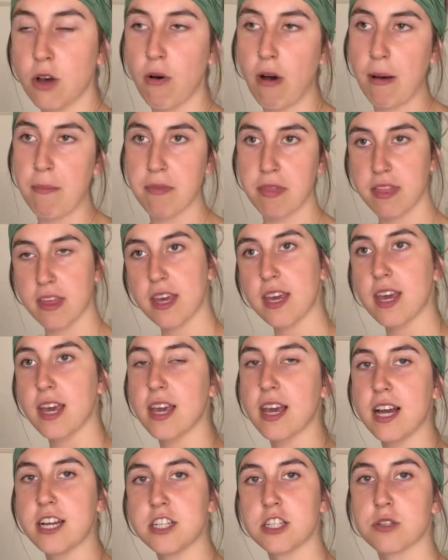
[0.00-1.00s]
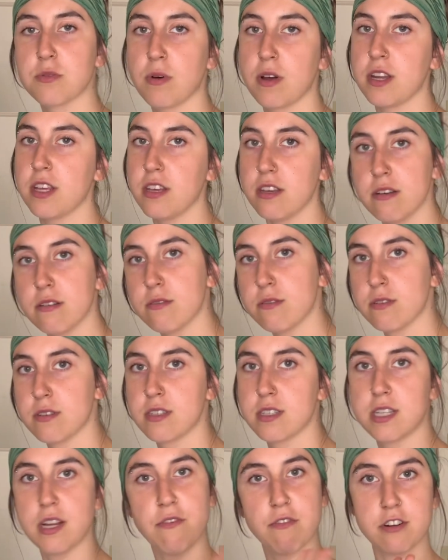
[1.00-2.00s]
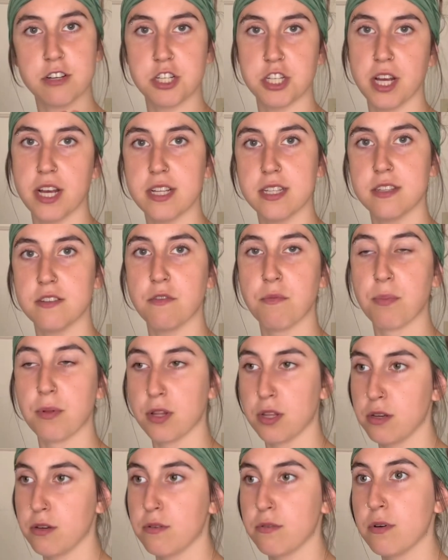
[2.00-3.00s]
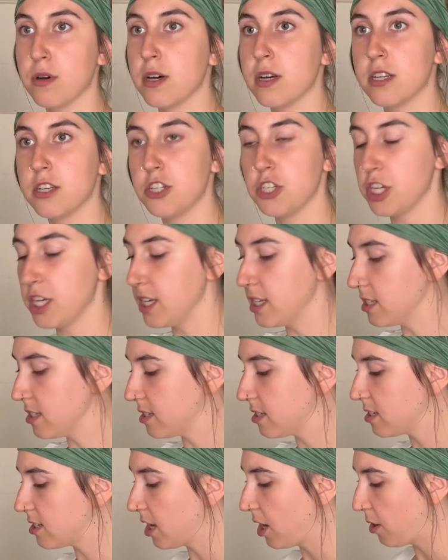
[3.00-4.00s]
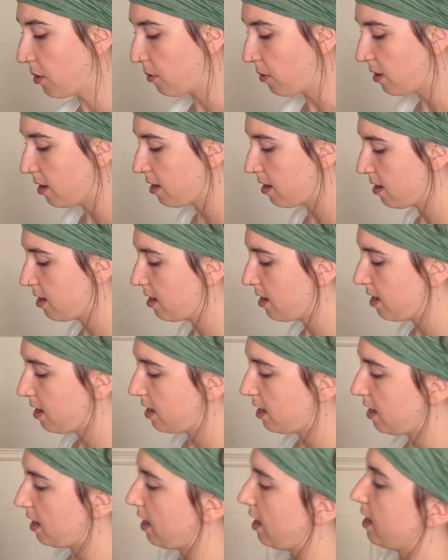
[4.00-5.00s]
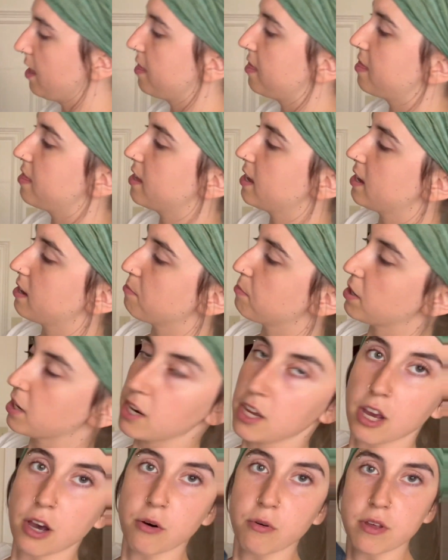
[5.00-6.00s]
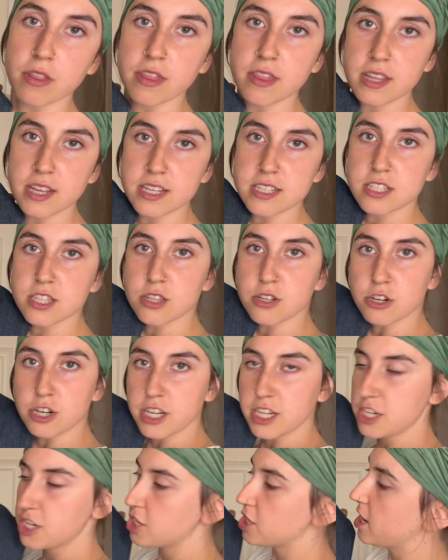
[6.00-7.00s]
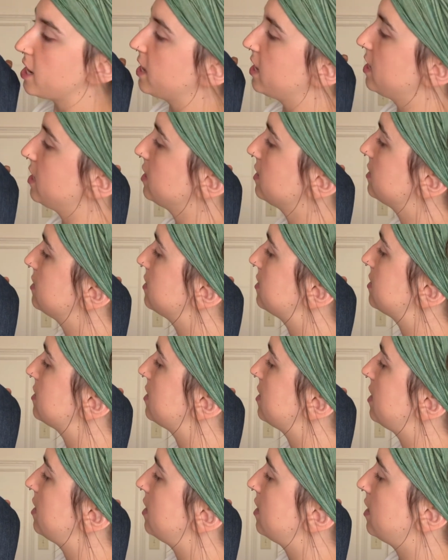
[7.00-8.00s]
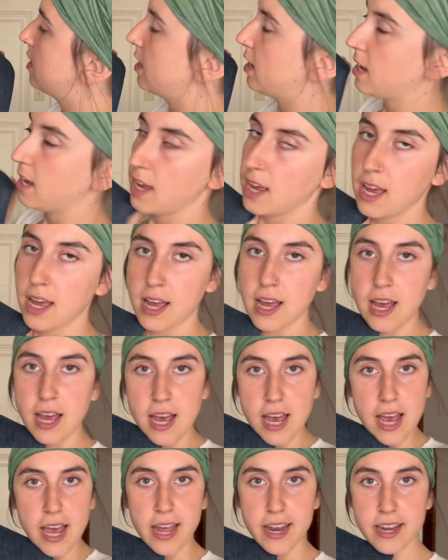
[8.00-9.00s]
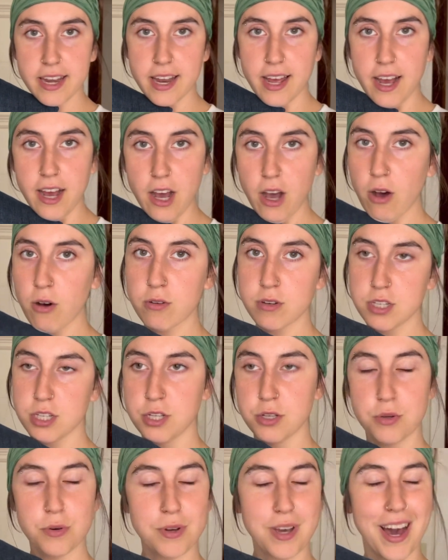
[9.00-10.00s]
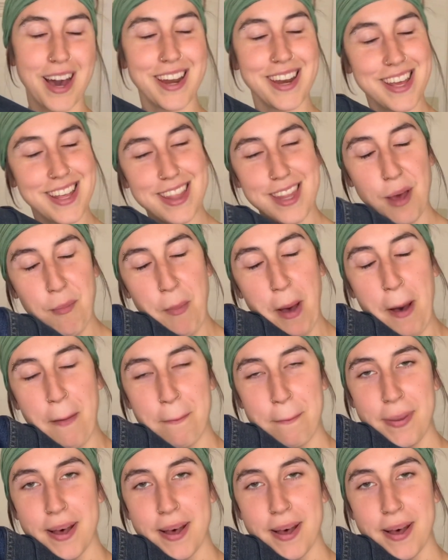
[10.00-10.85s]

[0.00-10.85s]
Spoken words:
I'm thinking I just want to use different shades of blue jeans. So I think I'm gonna go with these 3 shades. And now to cutting them up.